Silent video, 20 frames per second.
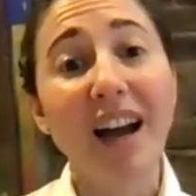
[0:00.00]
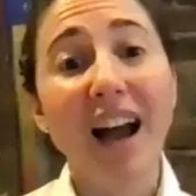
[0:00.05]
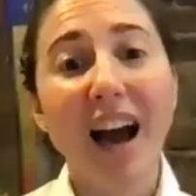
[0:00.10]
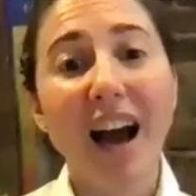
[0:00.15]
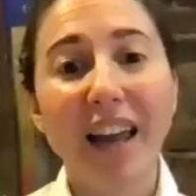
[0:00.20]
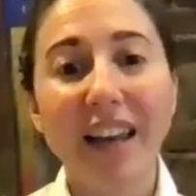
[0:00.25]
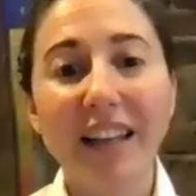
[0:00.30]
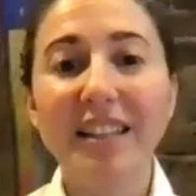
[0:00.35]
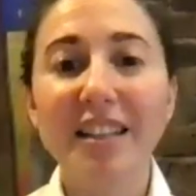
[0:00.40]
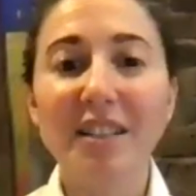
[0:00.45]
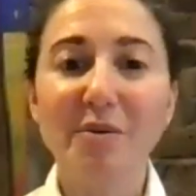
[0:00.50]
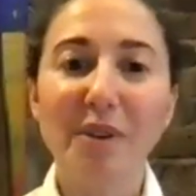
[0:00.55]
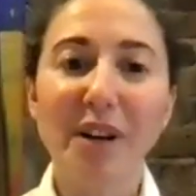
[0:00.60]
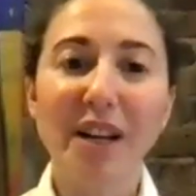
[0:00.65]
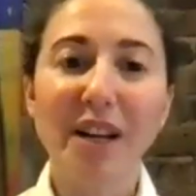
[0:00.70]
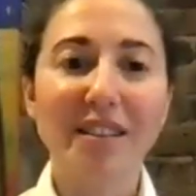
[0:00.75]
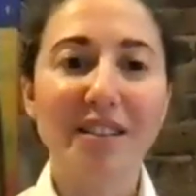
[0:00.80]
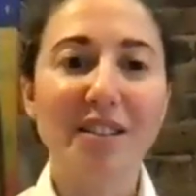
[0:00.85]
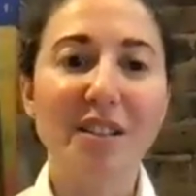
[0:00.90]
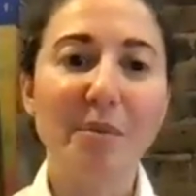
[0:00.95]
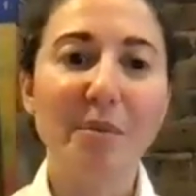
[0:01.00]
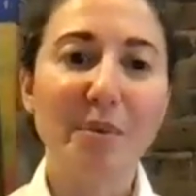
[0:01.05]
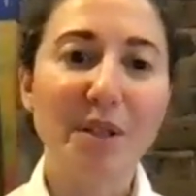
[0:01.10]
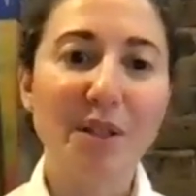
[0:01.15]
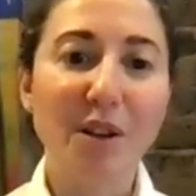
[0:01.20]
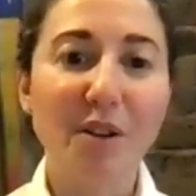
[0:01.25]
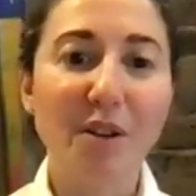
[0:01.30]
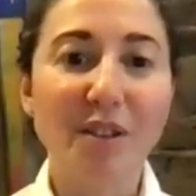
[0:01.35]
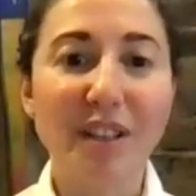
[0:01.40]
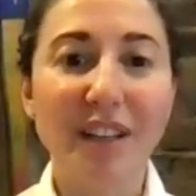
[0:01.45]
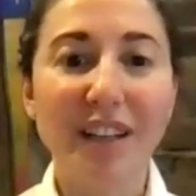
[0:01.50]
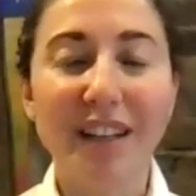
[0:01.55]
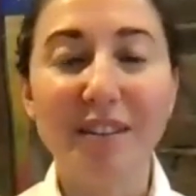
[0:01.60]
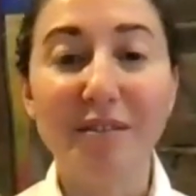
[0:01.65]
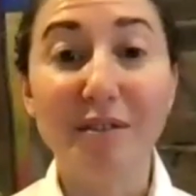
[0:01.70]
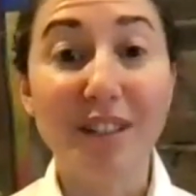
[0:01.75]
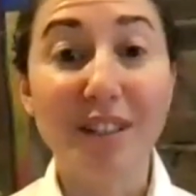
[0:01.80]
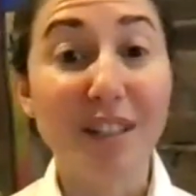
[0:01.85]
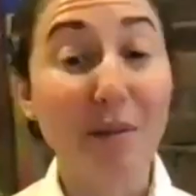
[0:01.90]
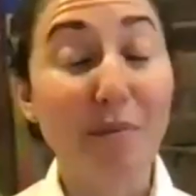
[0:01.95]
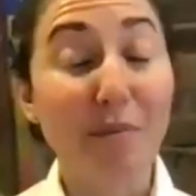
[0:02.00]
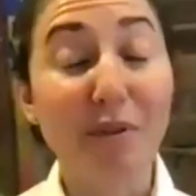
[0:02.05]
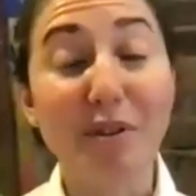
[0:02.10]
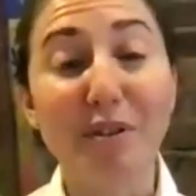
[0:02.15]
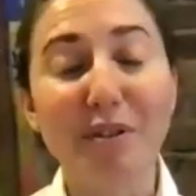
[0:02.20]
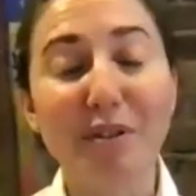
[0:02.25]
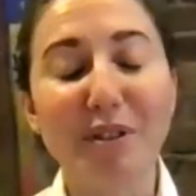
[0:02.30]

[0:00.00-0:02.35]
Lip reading: and this relationship is totally reciprocal.